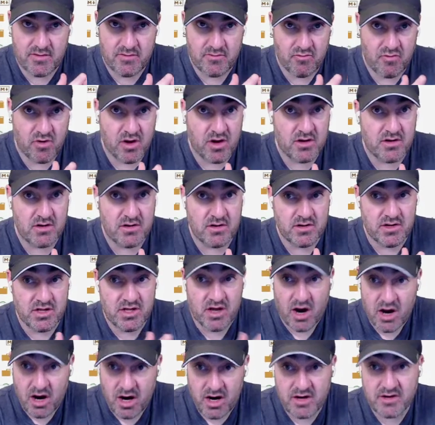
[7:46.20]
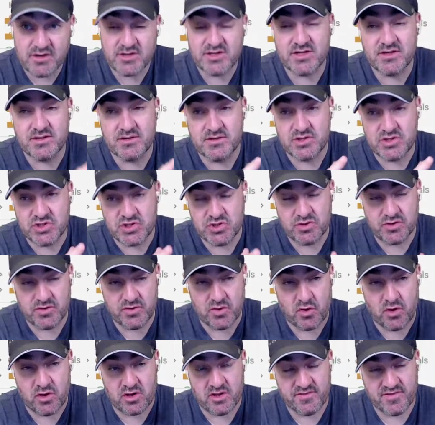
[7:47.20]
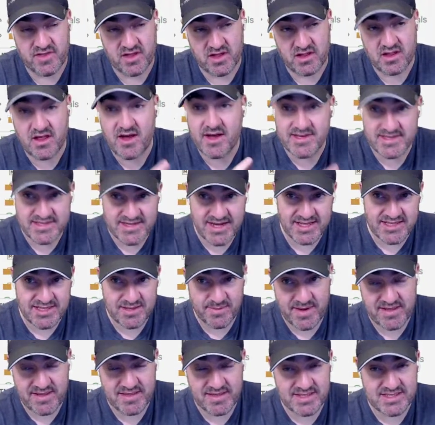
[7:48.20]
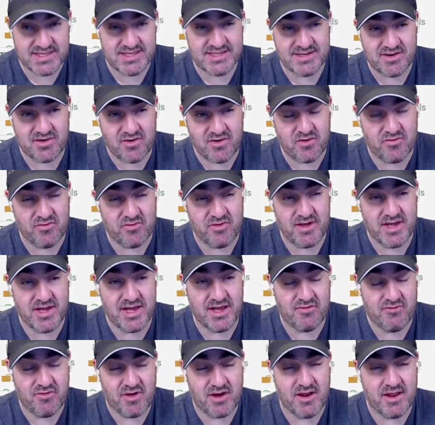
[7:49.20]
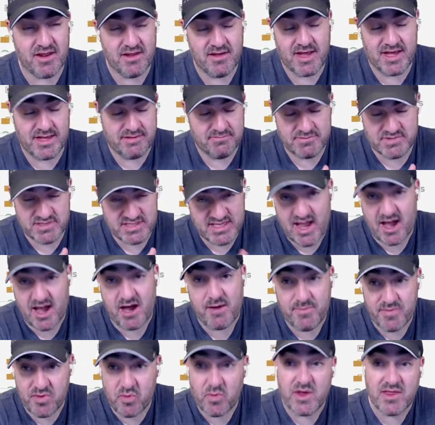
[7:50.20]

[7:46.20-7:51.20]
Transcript: run Yarn to ensure that all of the client-side dependencies are all set up where